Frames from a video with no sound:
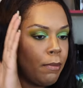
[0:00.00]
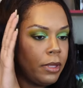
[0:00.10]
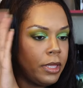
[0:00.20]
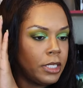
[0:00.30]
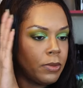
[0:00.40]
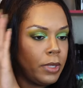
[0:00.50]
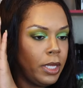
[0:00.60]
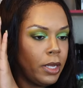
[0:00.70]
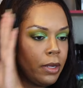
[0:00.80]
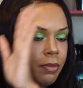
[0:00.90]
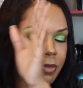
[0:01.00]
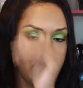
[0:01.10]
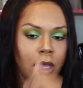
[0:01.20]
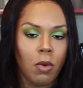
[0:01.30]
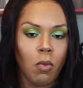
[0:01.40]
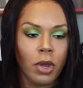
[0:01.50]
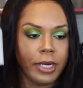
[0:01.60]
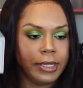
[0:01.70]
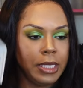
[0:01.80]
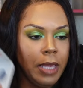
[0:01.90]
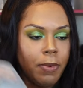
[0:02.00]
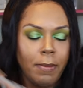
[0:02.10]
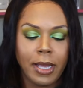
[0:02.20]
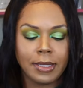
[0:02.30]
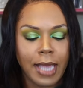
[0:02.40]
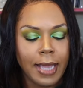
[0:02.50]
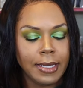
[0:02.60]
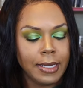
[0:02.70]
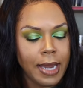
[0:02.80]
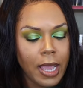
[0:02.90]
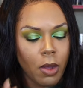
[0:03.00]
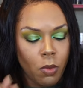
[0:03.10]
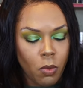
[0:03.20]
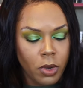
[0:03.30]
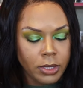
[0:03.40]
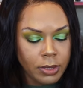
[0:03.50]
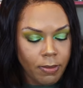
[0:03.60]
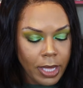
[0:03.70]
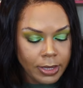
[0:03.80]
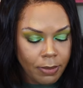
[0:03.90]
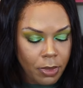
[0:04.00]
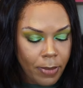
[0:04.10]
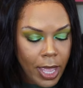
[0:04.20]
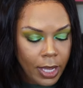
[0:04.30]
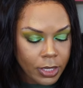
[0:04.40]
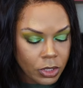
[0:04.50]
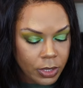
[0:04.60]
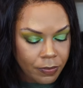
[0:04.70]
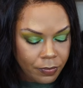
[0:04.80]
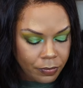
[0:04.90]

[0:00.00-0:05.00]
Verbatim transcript: But this one here, wanted to keep it because I did not want to mess up the packaging.